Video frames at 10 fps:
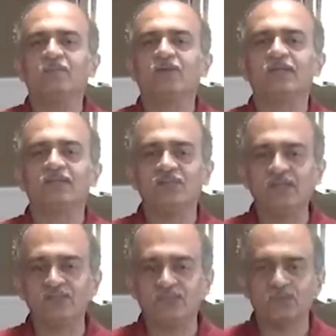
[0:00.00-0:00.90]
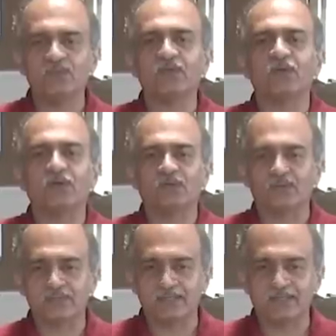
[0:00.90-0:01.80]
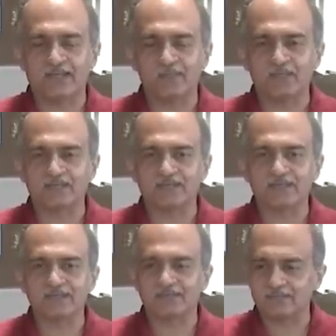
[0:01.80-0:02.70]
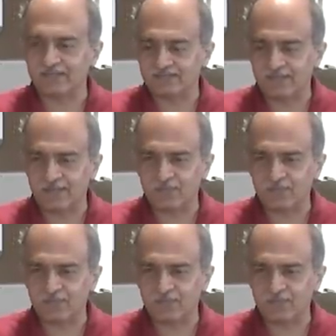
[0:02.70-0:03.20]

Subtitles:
But even if you are not causing climate change, etc.,